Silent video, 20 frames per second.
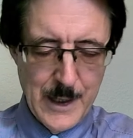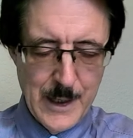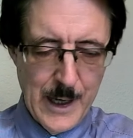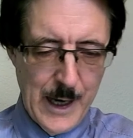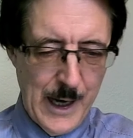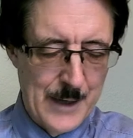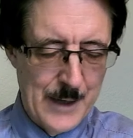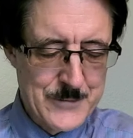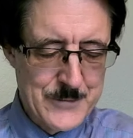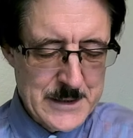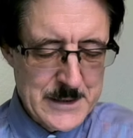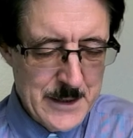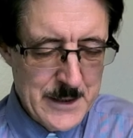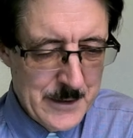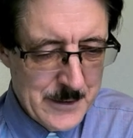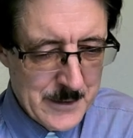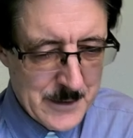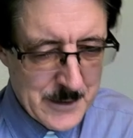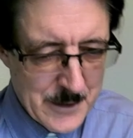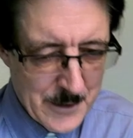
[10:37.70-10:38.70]
I've
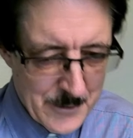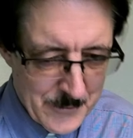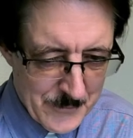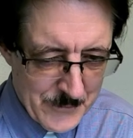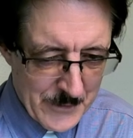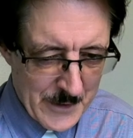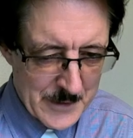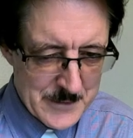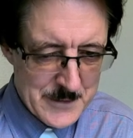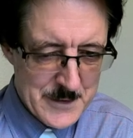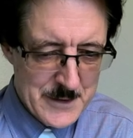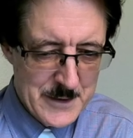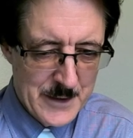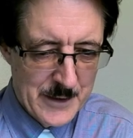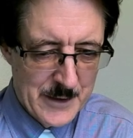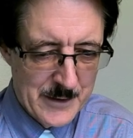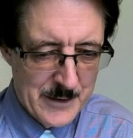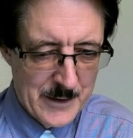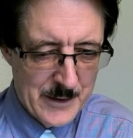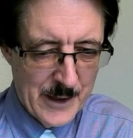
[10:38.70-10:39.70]
seen
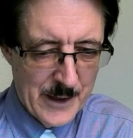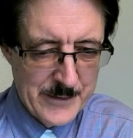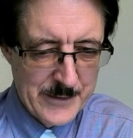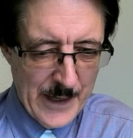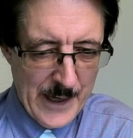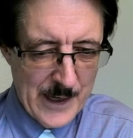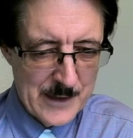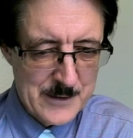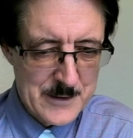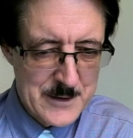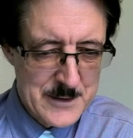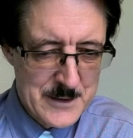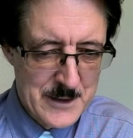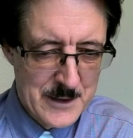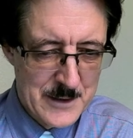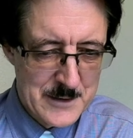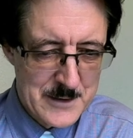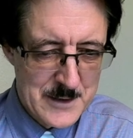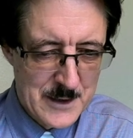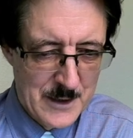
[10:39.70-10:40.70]
convincing
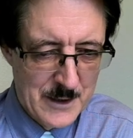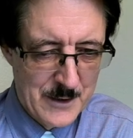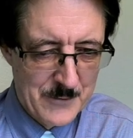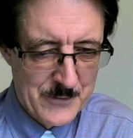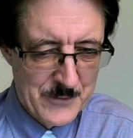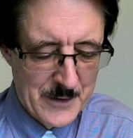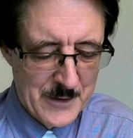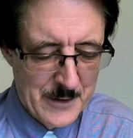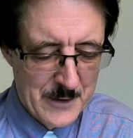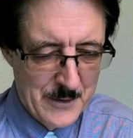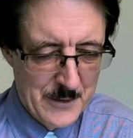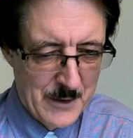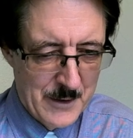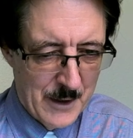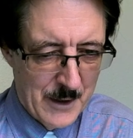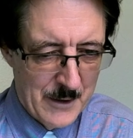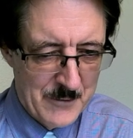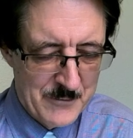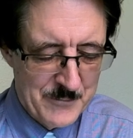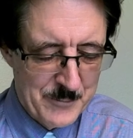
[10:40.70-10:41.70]
analyses of the
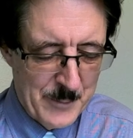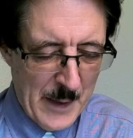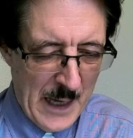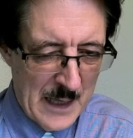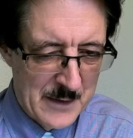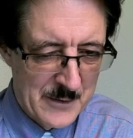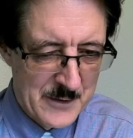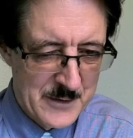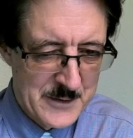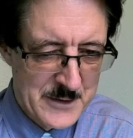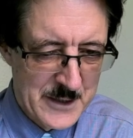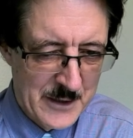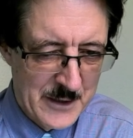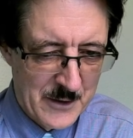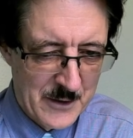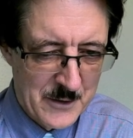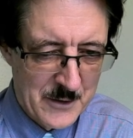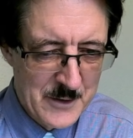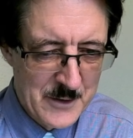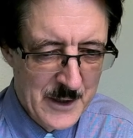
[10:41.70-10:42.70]
of
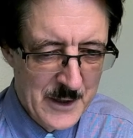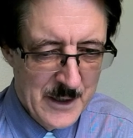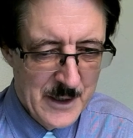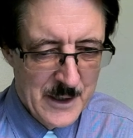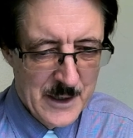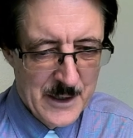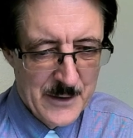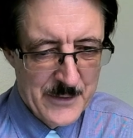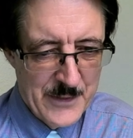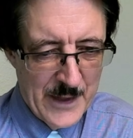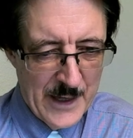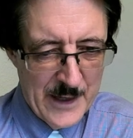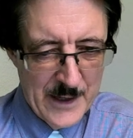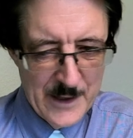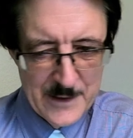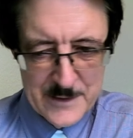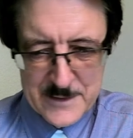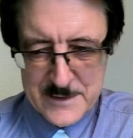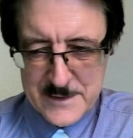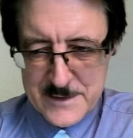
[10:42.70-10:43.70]
Palantir
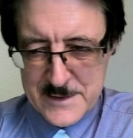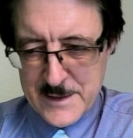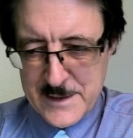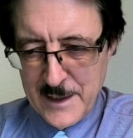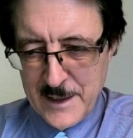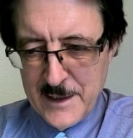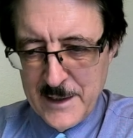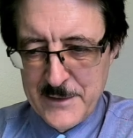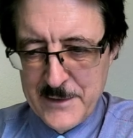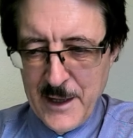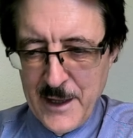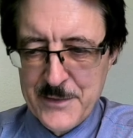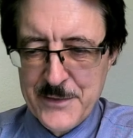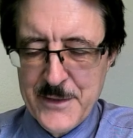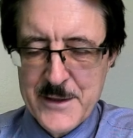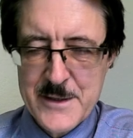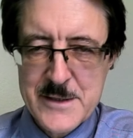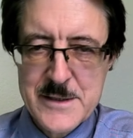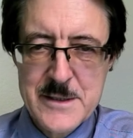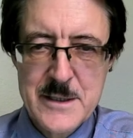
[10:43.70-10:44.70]
that say that
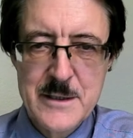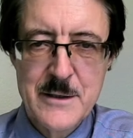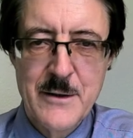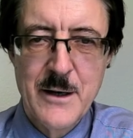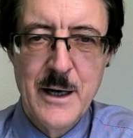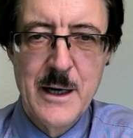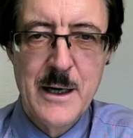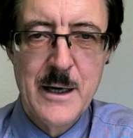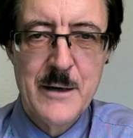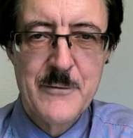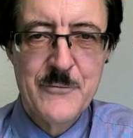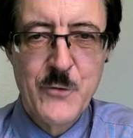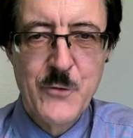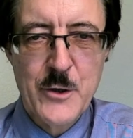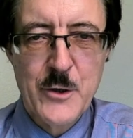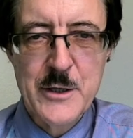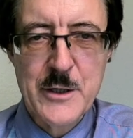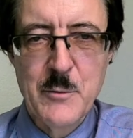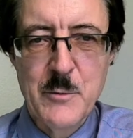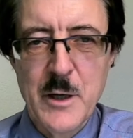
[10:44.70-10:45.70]
this uh,
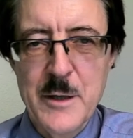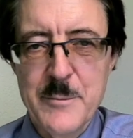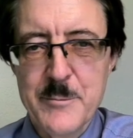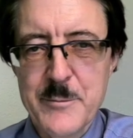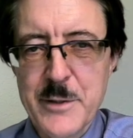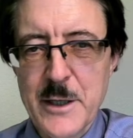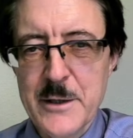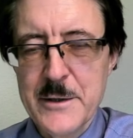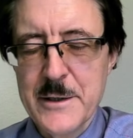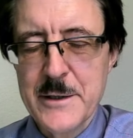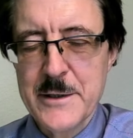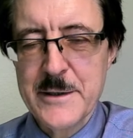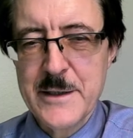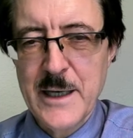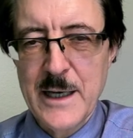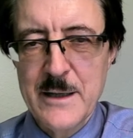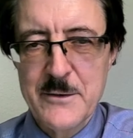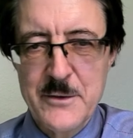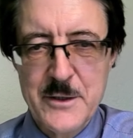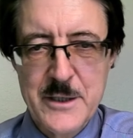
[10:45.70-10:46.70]
$41 billion
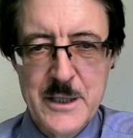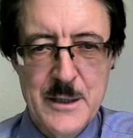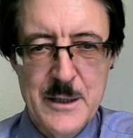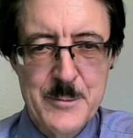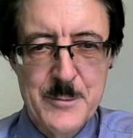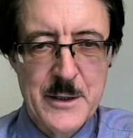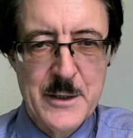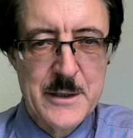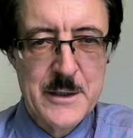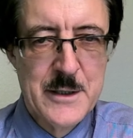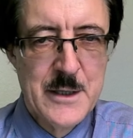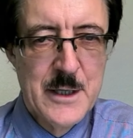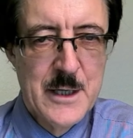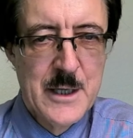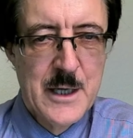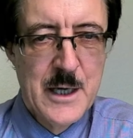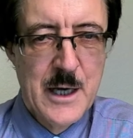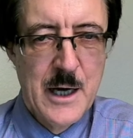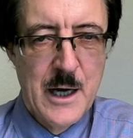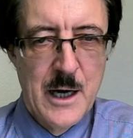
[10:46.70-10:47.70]
company
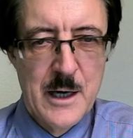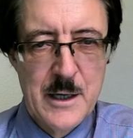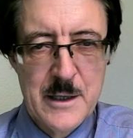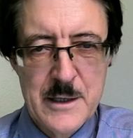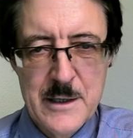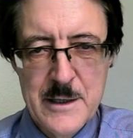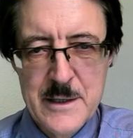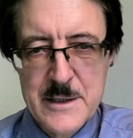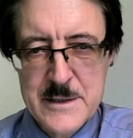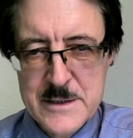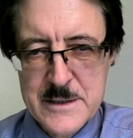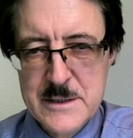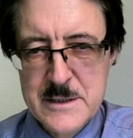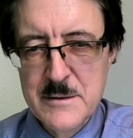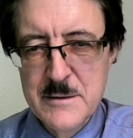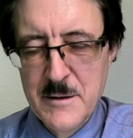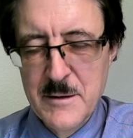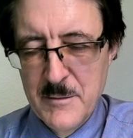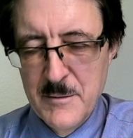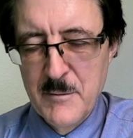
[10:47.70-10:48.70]
uh, is
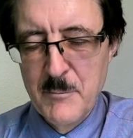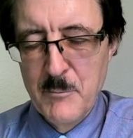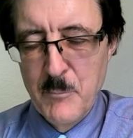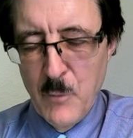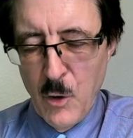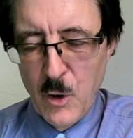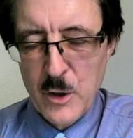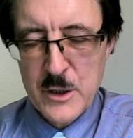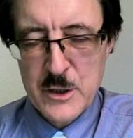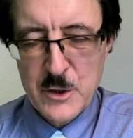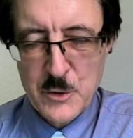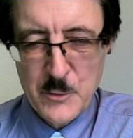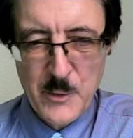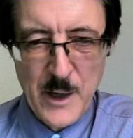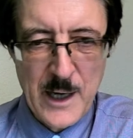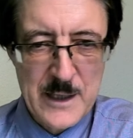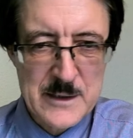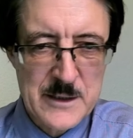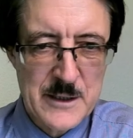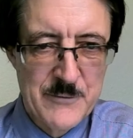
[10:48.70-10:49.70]
more
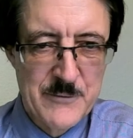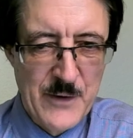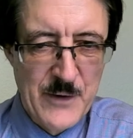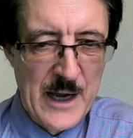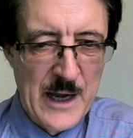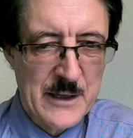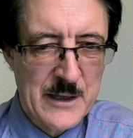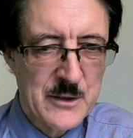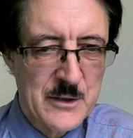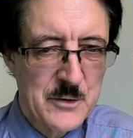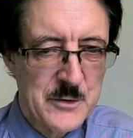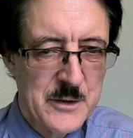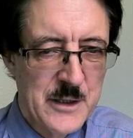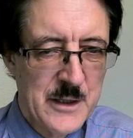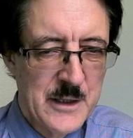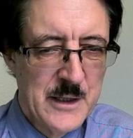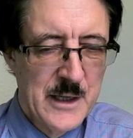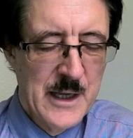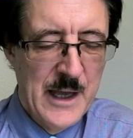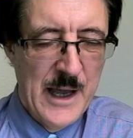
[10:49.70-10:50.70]
correctly valued
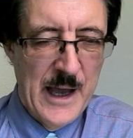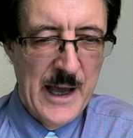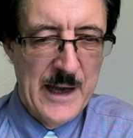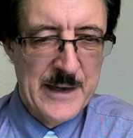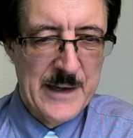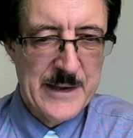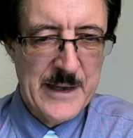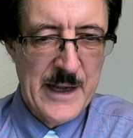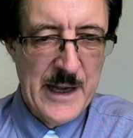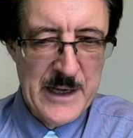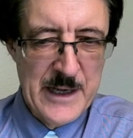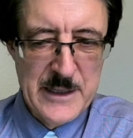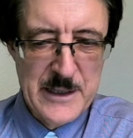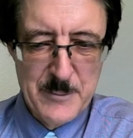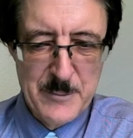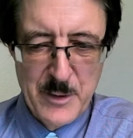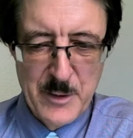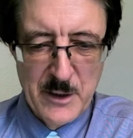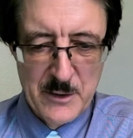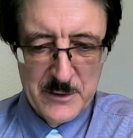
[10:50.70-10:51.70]
at 80
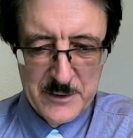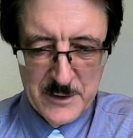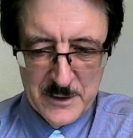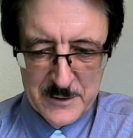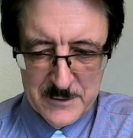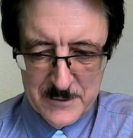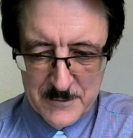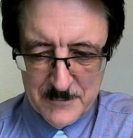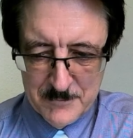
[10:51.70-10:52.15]
billion.